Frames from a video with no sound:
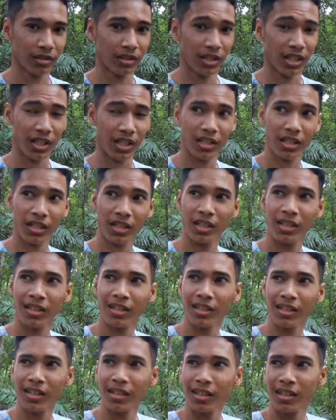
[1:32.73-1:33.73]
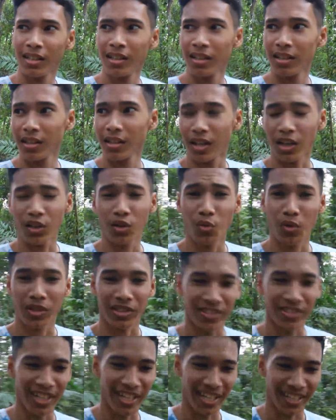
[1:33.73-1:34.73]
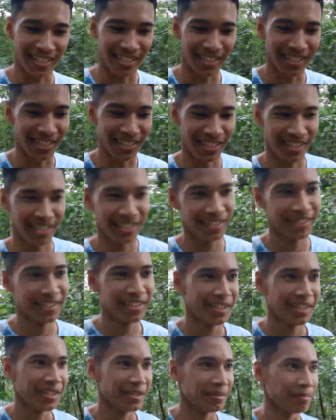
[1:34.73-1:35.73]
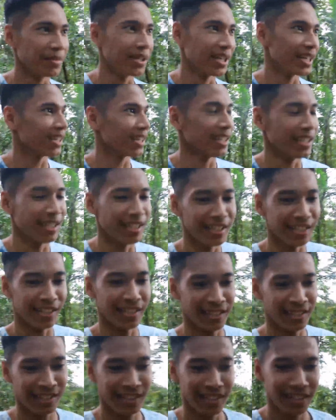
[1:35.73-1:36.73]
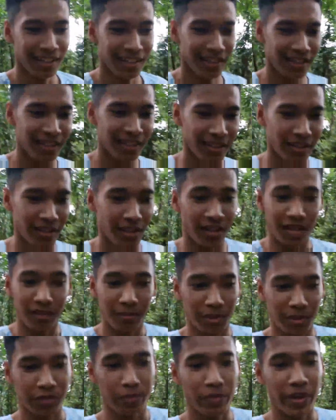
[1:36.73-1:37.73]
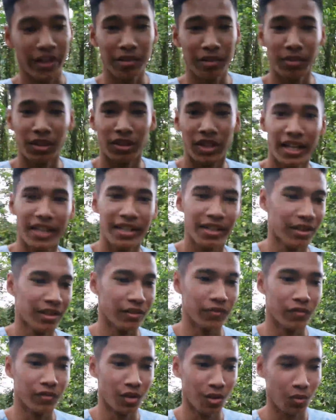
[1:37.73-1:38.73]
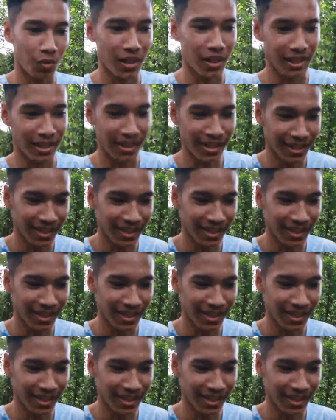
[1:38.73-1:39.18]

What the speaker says: Yeah, I don't know what's that. But yeah, must be animal, right? If not, what?